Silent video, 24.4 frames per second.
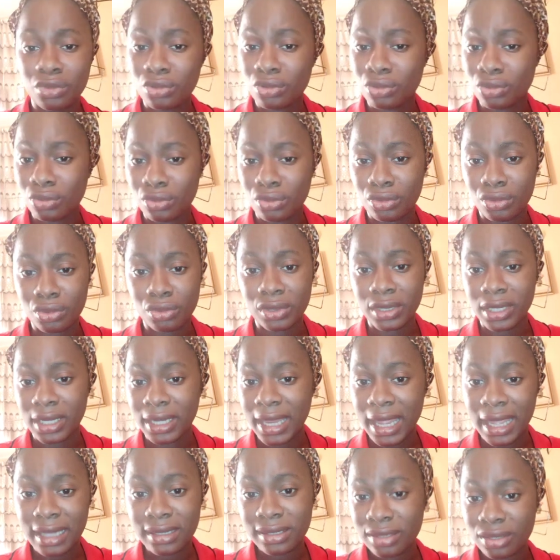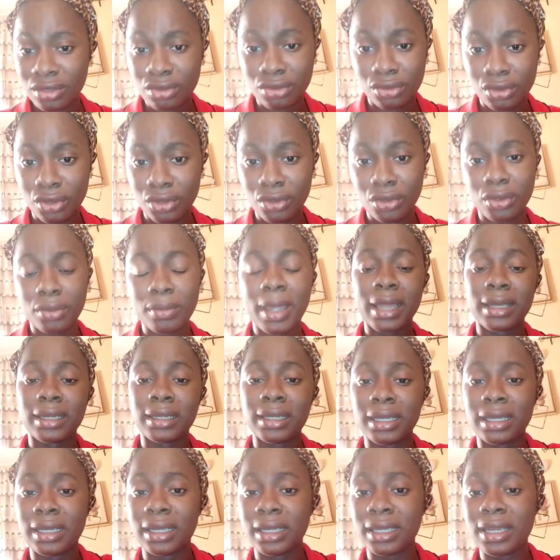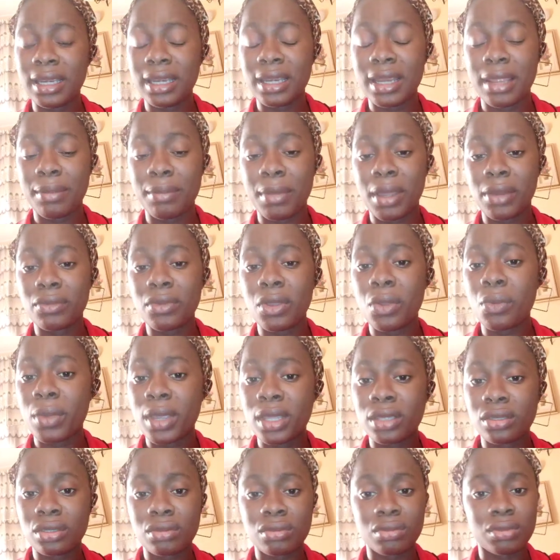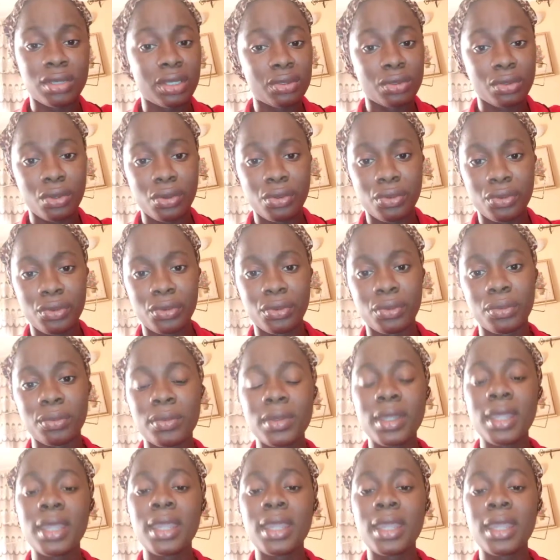the guest room and Emmanuel went to his own room